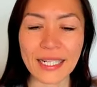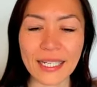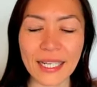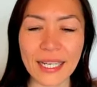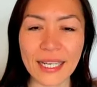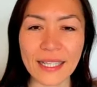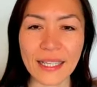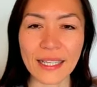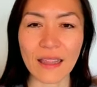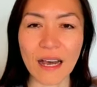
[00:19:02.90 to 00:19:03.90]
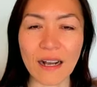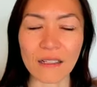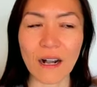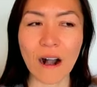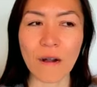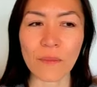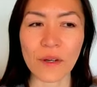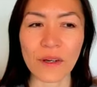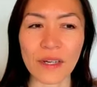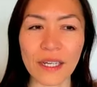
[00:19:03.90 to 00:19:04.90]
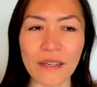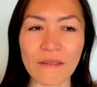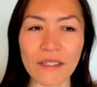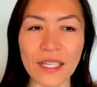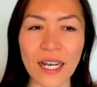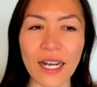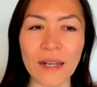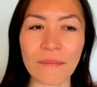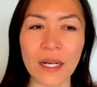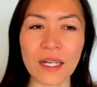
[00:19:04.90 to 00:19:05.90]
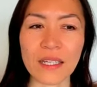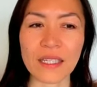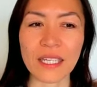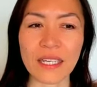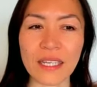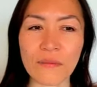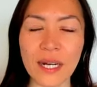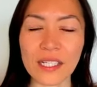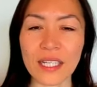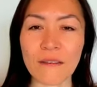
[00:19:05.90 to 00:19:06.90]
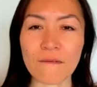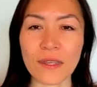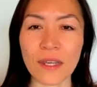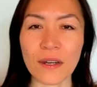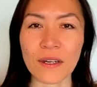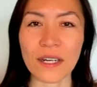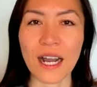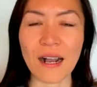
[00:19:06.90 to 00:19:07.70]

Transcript: is a lot calmer. It was honestly rushing in fear.